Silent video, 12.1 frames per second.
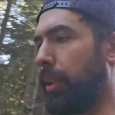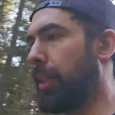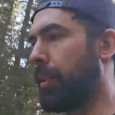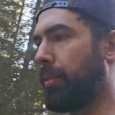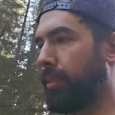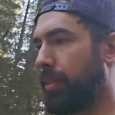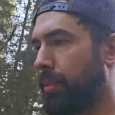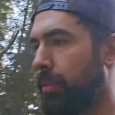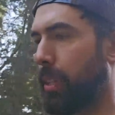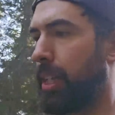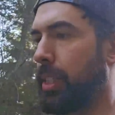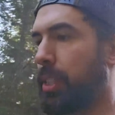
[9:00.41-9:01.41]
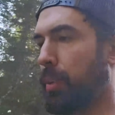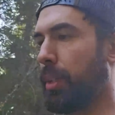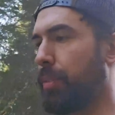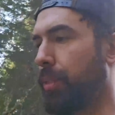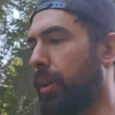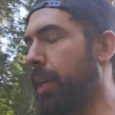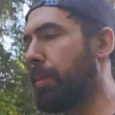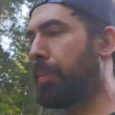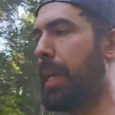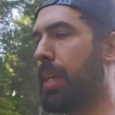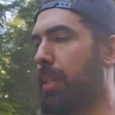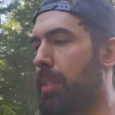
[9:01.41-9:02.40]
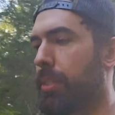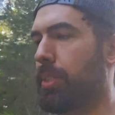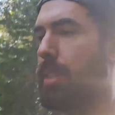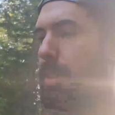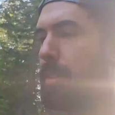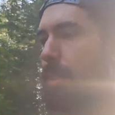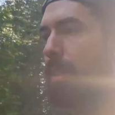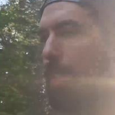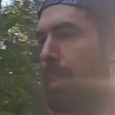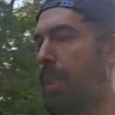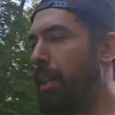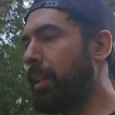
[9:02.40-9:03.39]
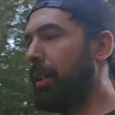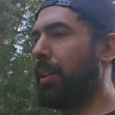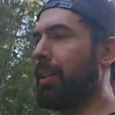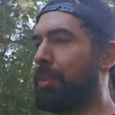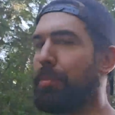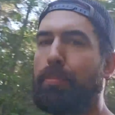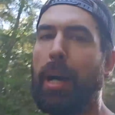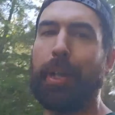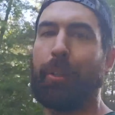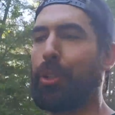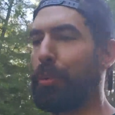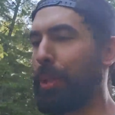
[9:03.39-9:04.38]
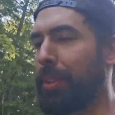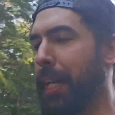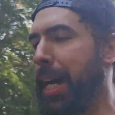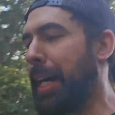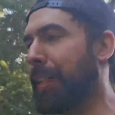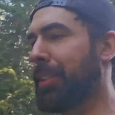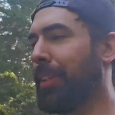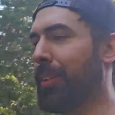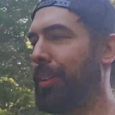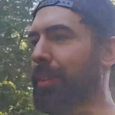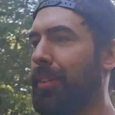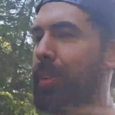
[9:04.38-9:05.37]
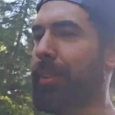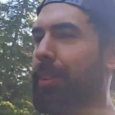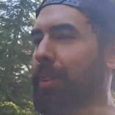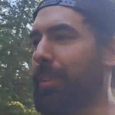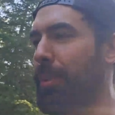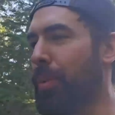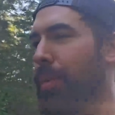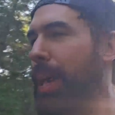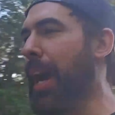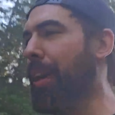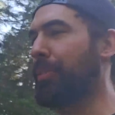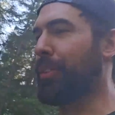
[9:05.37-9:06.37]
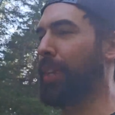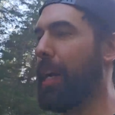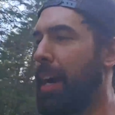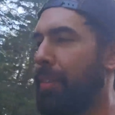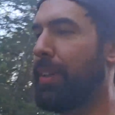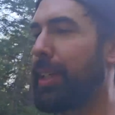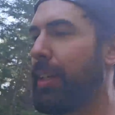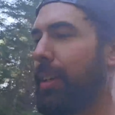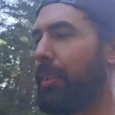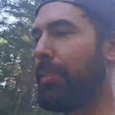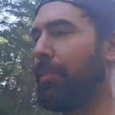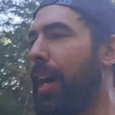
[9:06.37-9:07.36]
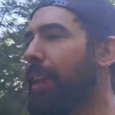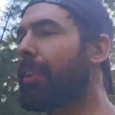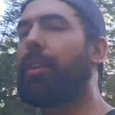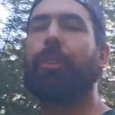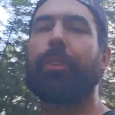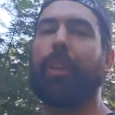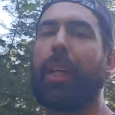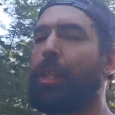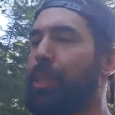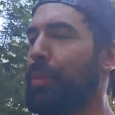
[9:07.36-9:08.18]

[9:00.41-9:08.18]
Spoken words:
it. 1924 Ape Canyon incident. Some miners were attacked after having a violent altercation